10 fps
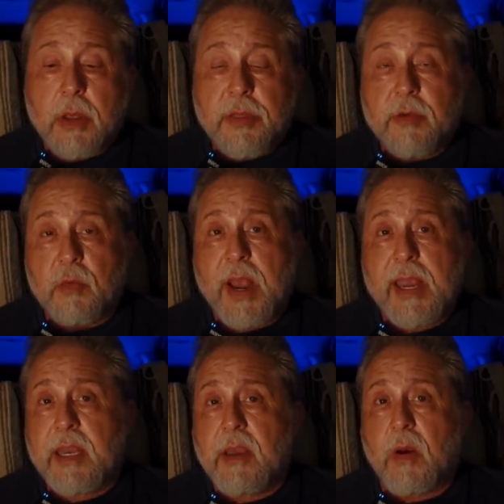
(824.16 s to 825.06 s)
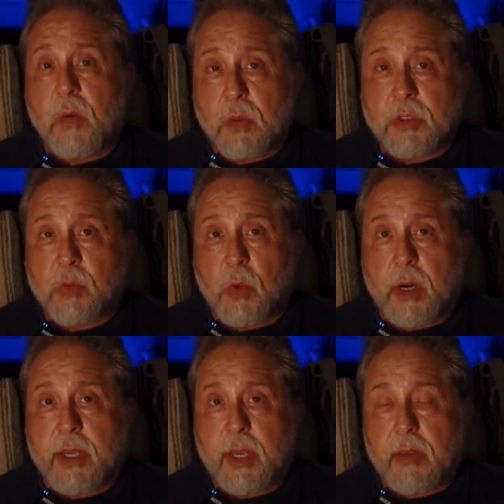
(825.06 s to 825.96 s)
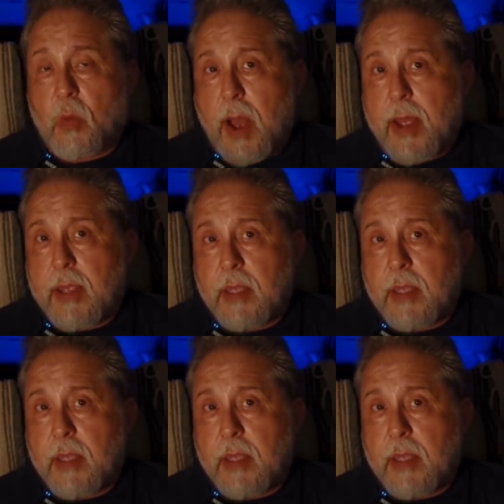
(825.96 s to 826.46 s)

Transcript: The radio was working. Why,